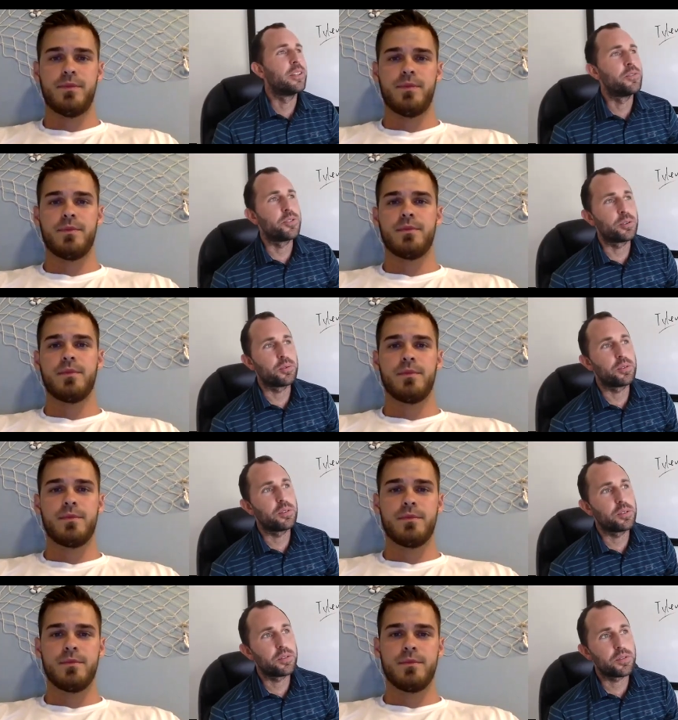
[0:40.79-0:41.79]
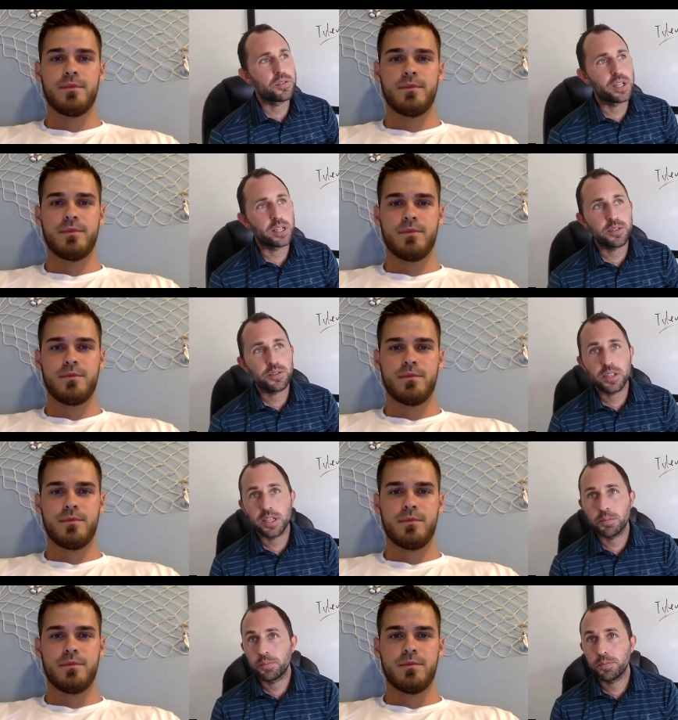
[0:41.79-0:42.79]
Speaker 1: So tell us
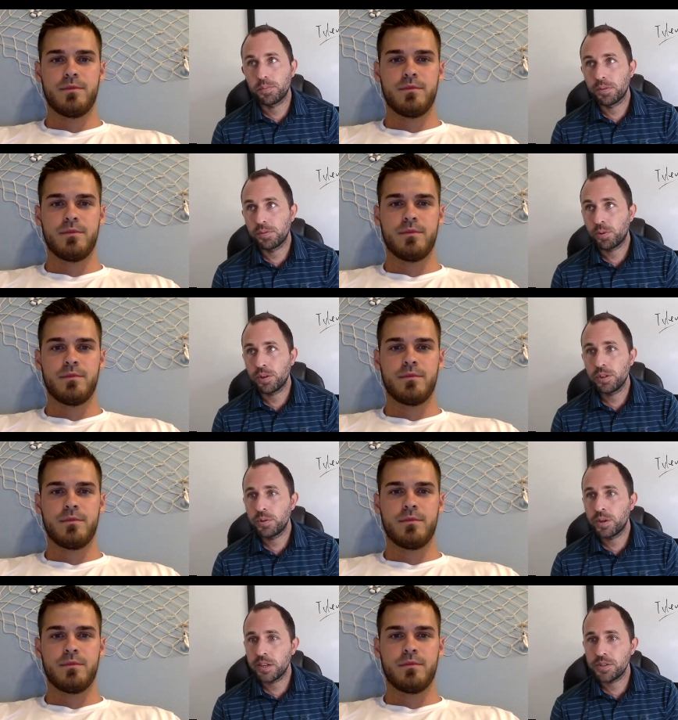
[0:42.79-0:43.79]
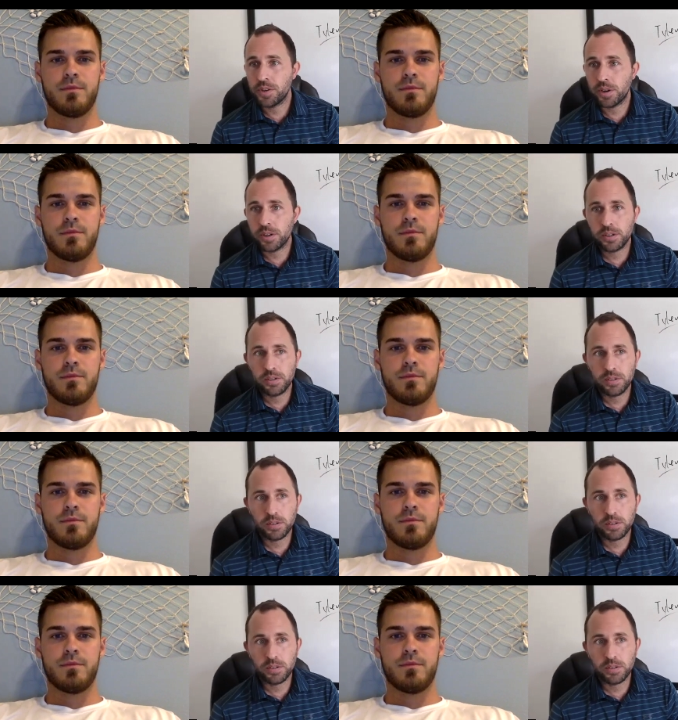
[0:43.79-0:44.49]
like before you and I started,